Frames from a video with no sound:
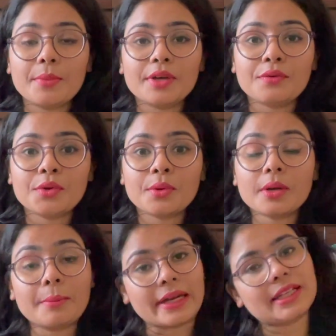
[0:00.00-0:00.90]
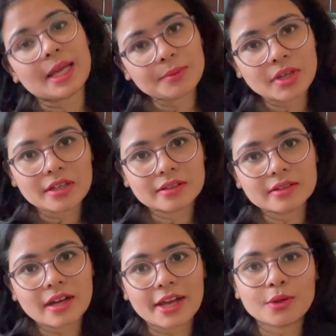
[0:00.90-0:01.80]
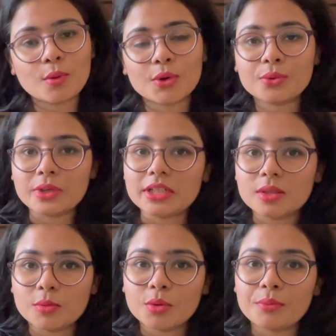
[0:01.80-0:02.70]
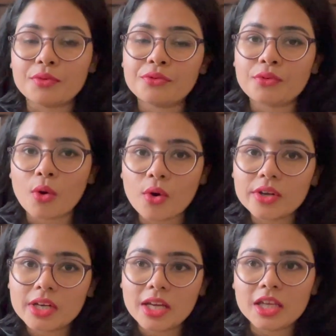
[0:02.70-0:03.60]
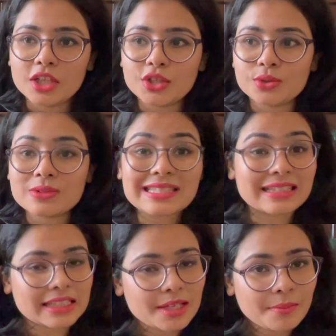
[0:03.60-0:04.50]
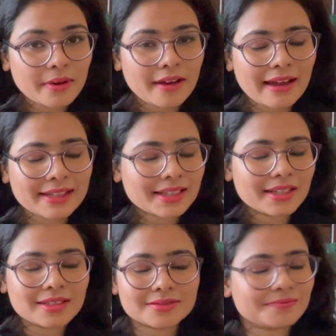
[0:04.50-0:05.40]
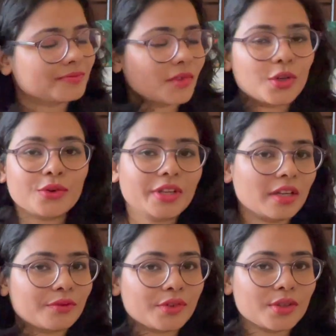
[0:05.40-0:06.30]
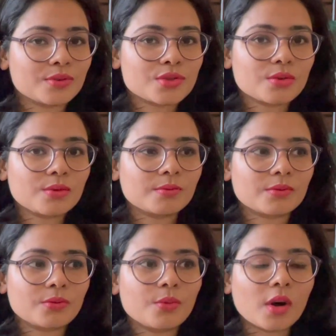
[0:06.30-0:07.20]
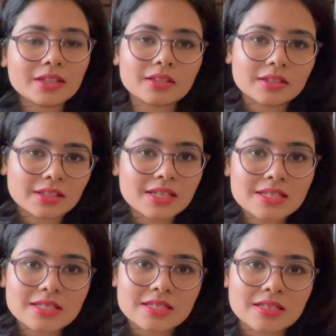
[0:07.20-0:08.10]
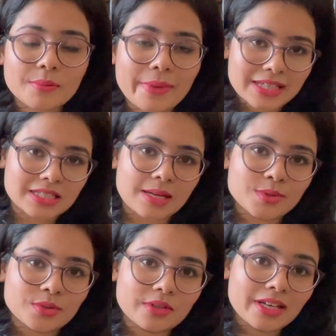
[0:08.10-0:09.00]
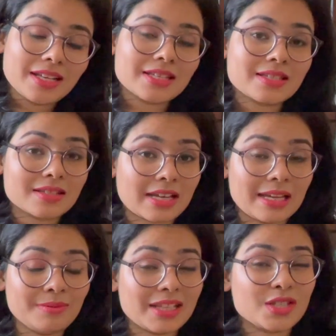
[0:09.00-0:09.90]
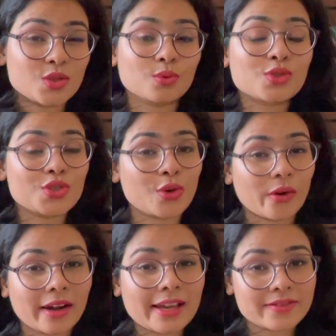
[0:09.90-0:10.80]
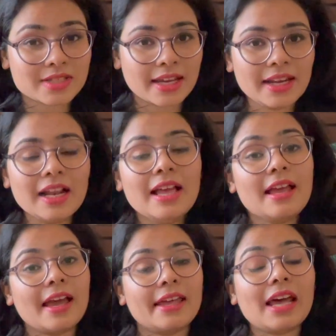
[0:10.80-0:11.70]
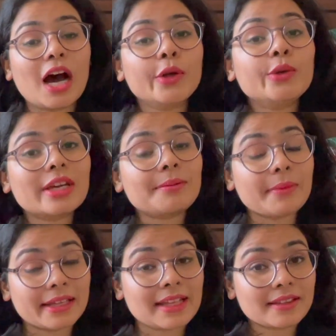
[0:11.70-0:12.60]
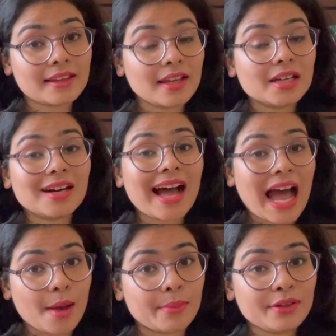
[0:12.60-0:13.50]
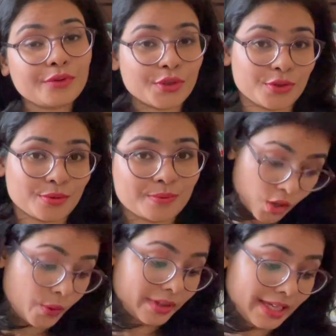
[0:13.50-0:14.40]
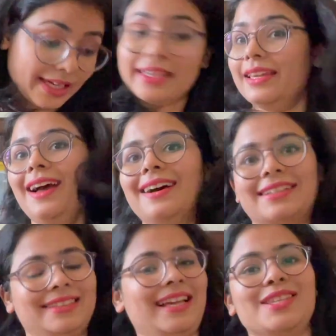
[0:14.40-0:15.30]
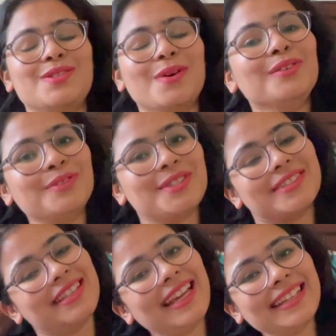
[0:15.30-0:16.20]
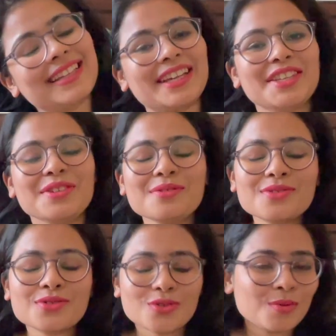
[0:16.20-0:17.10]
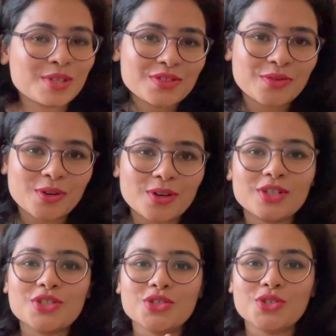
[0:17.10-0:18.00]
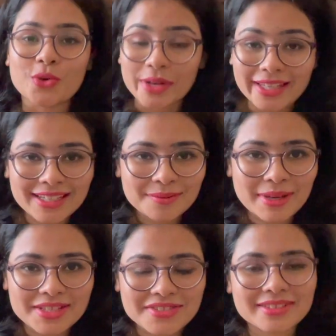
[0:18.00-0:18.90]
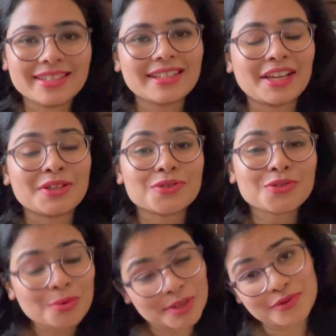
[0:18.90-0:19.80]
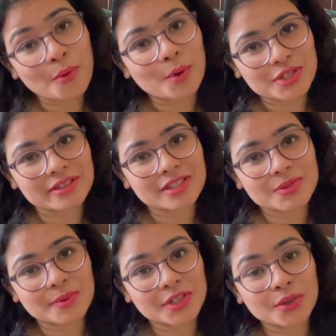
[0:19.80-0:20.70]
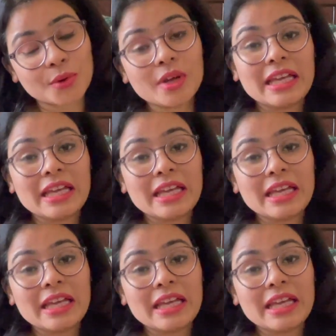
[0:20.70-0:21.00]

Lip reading: But if you are a bedtime reader and you want to read the book before you sleep, I think good enough for you. So what is the best time to read is the time that suits your lifestyle and how you can make that thing a habit for you. Okay, yeah, that's all for today. Thank you so much for joining in my journey. Thank you so much for watching this video.